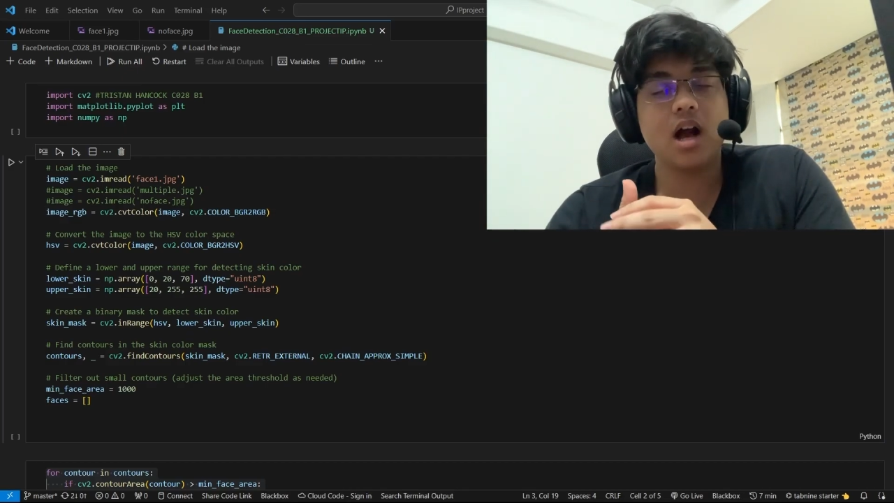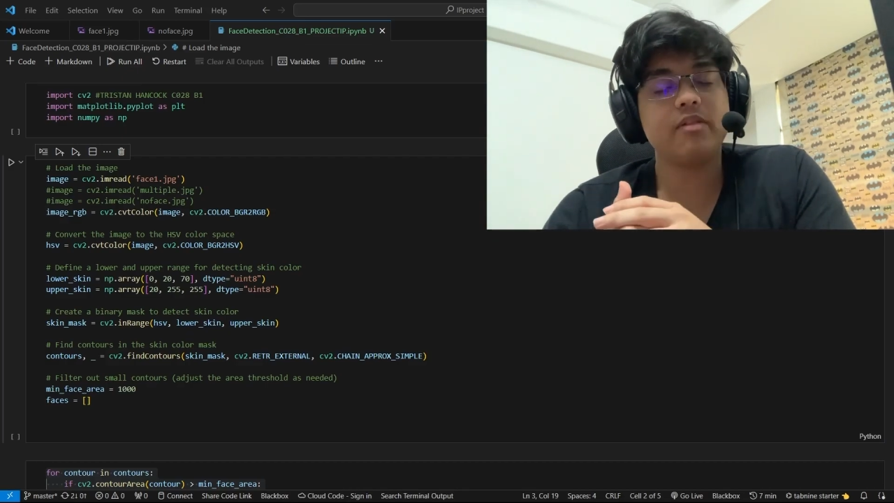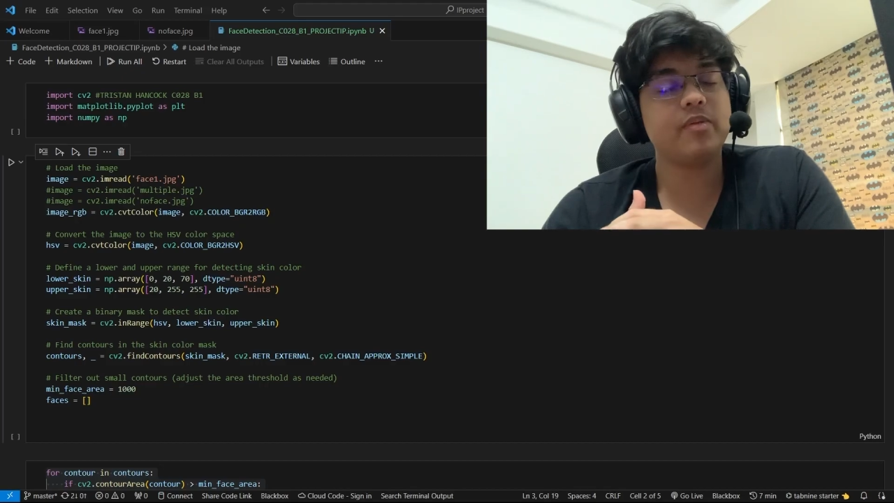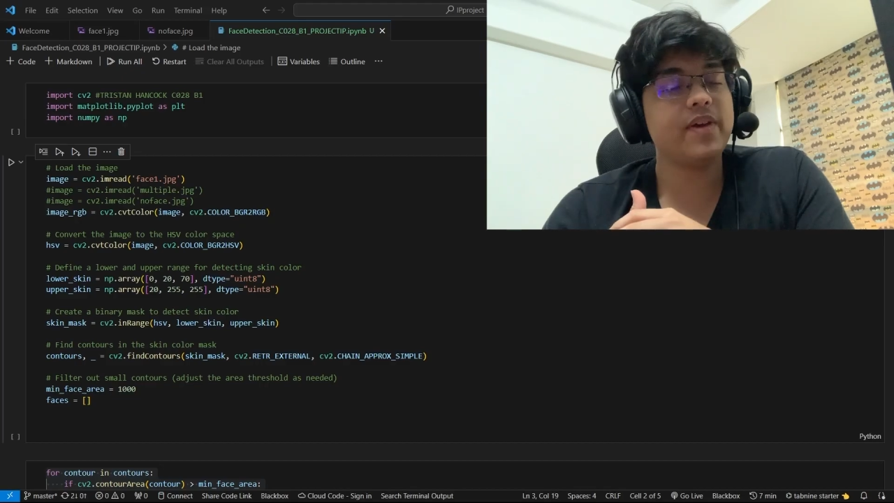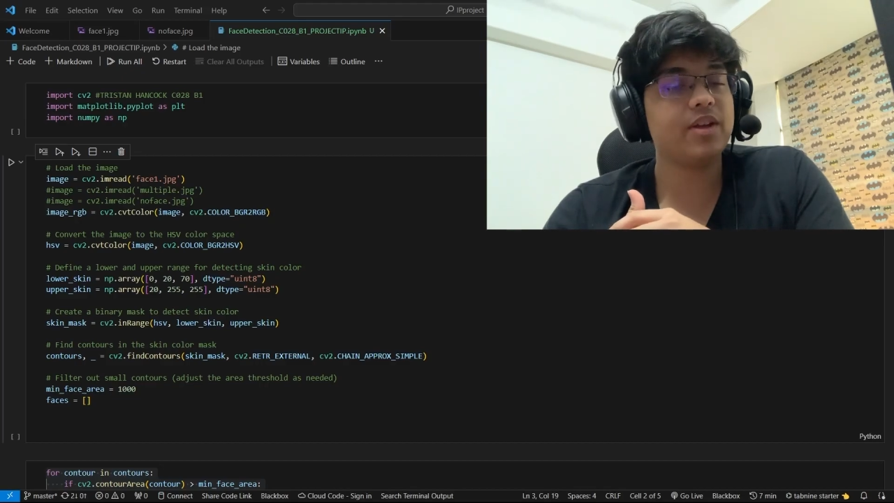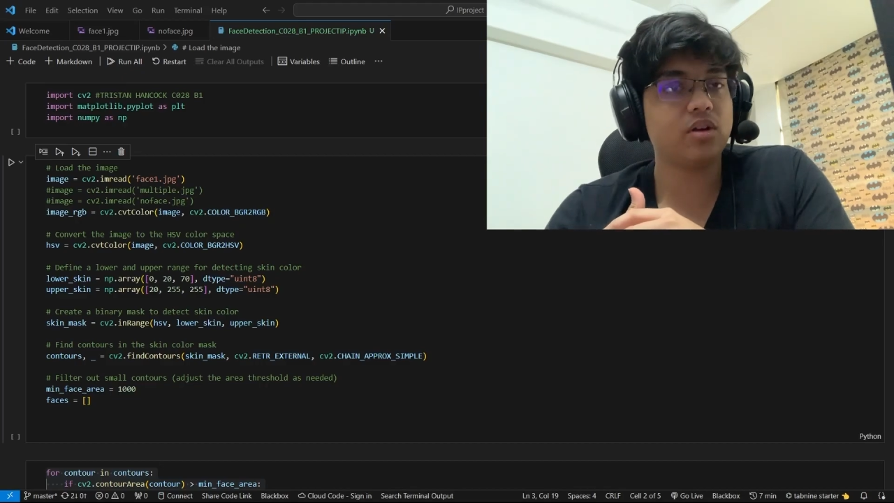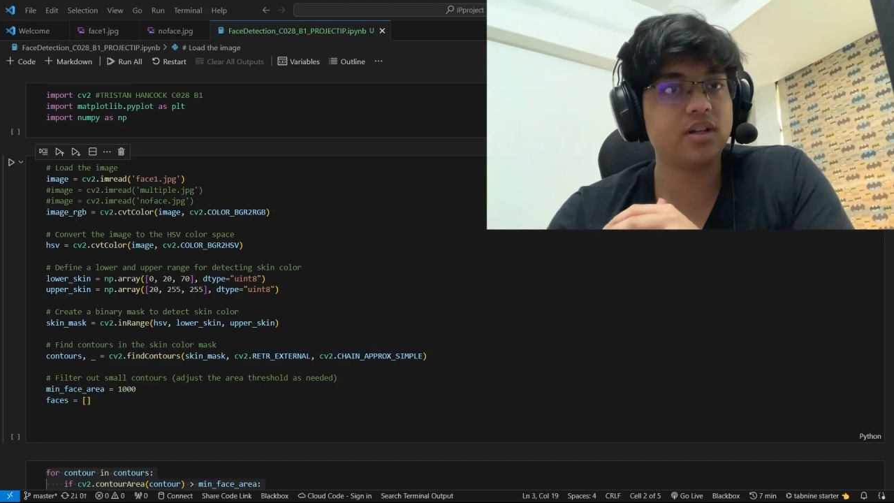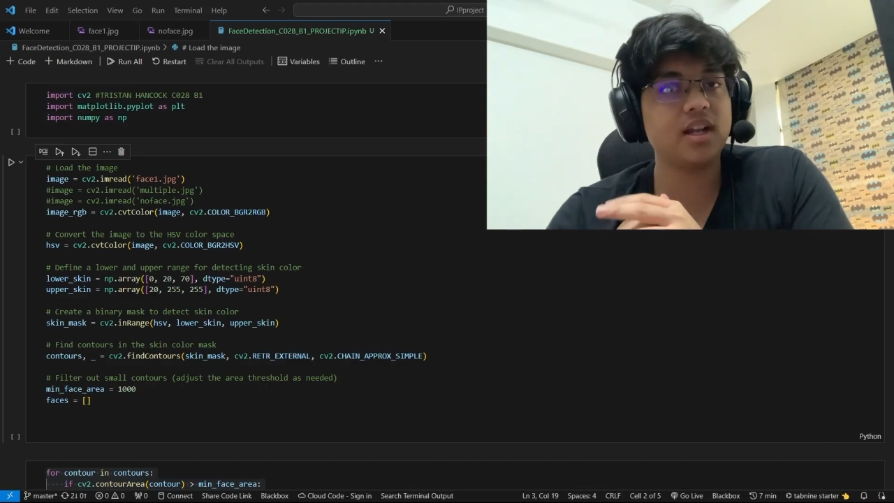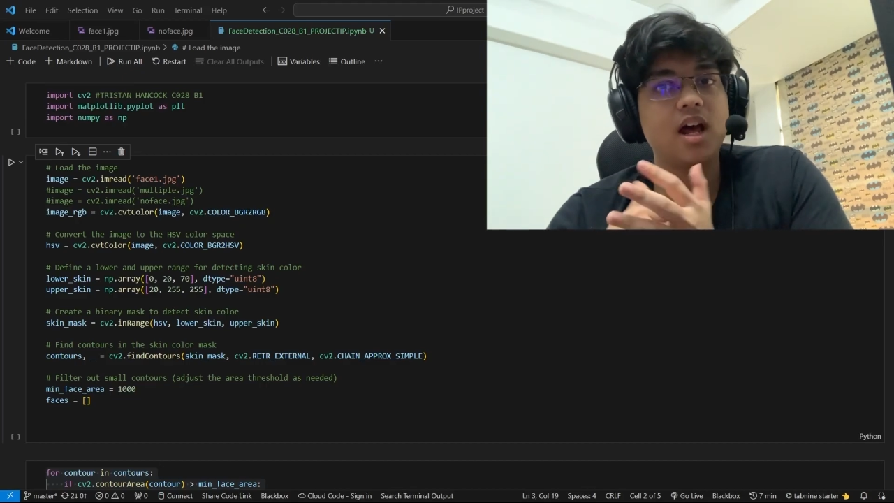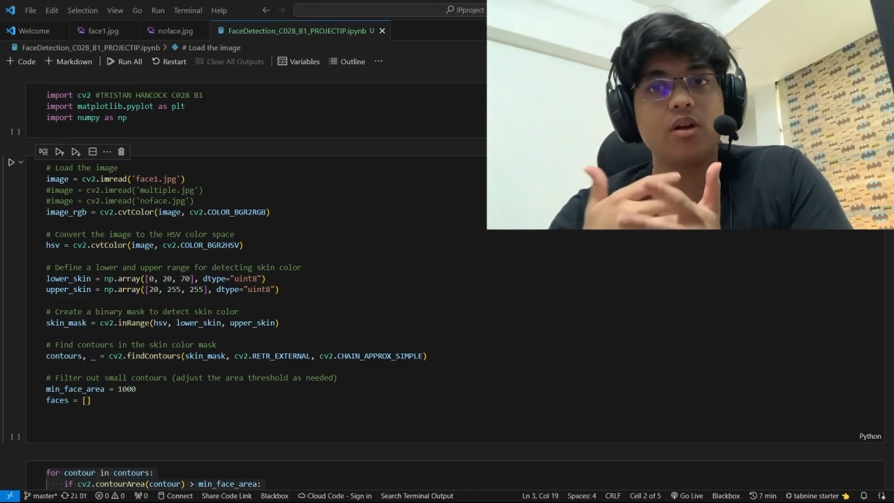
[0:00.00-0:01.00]
However, we are not
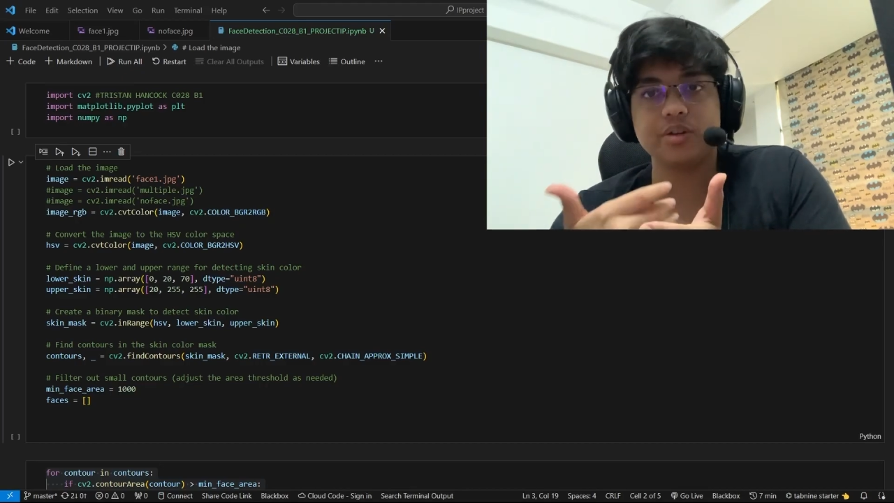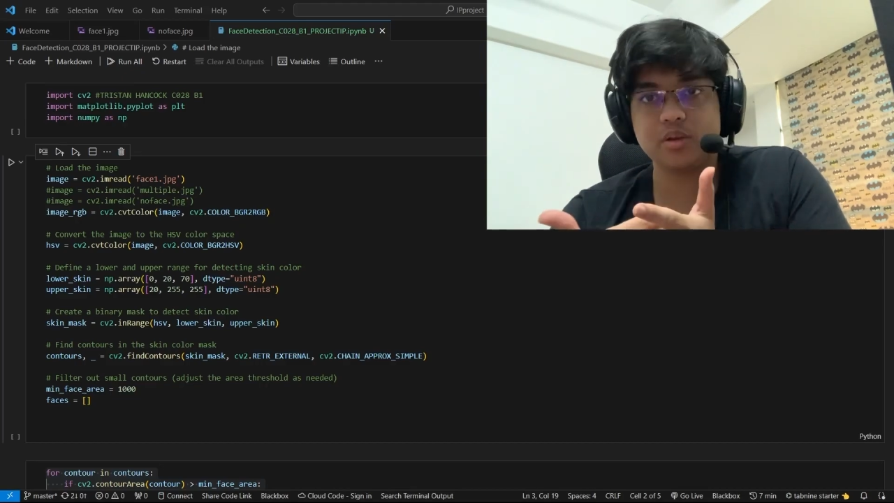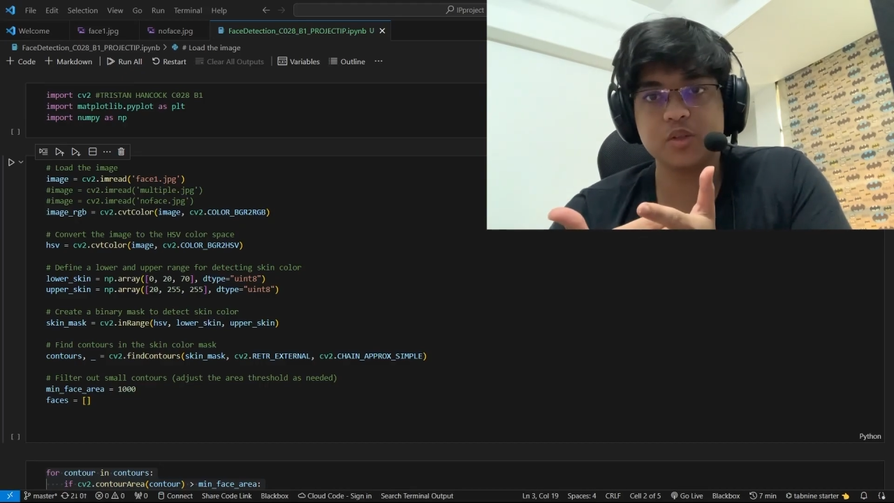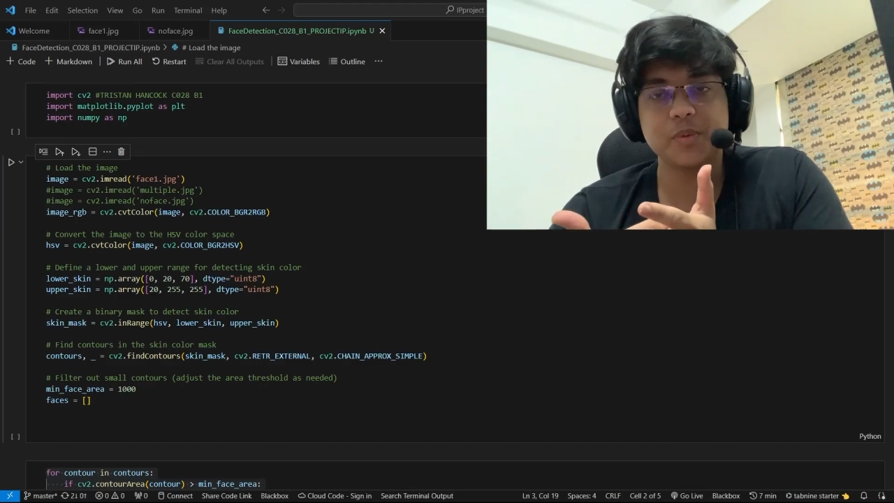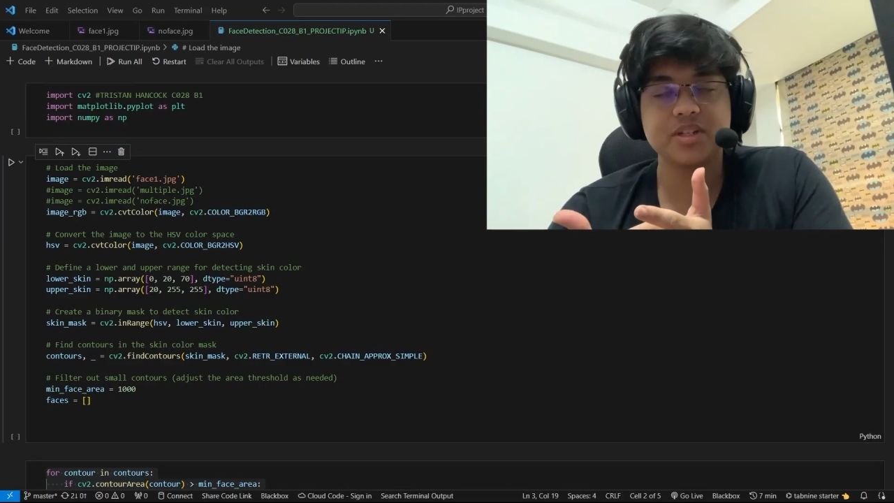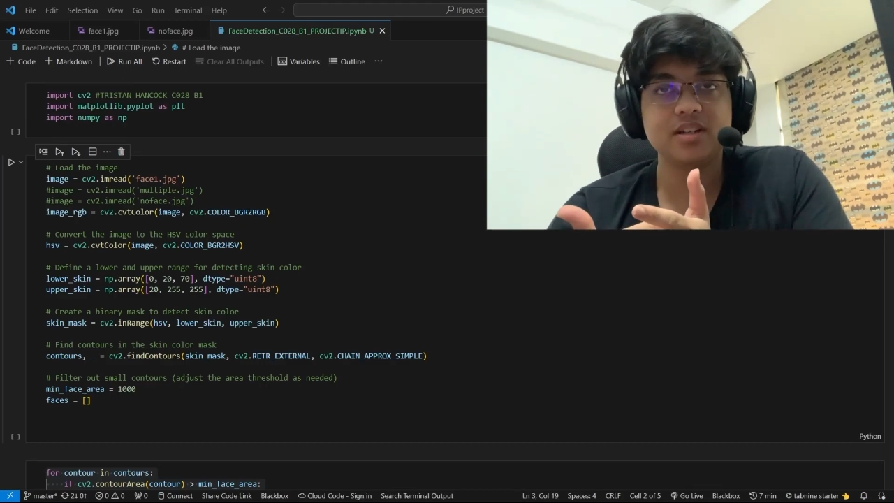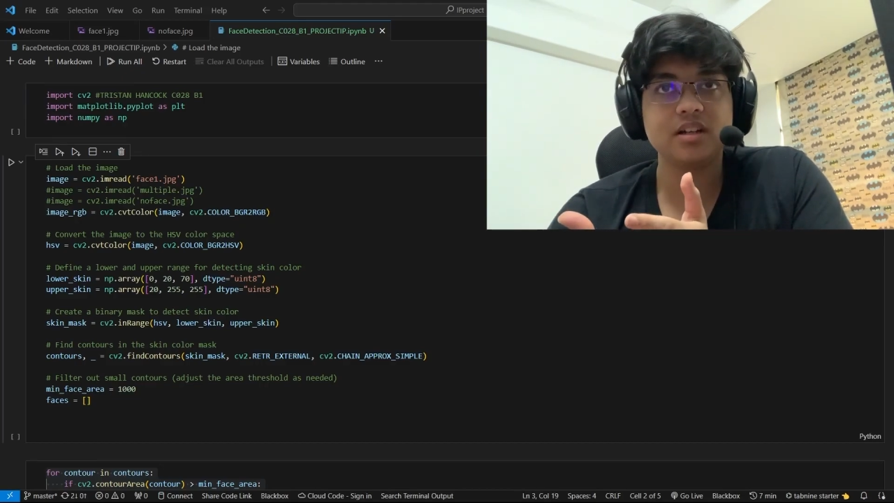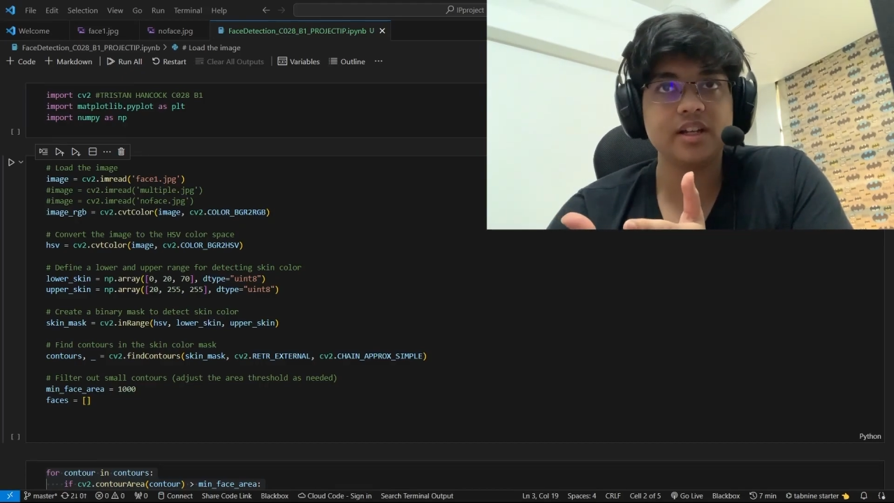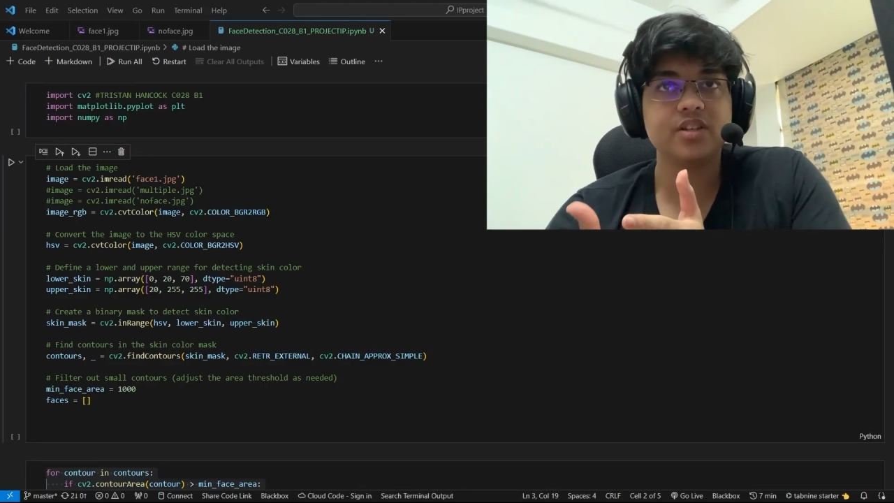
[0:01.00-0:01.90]
allowed to use machine learning.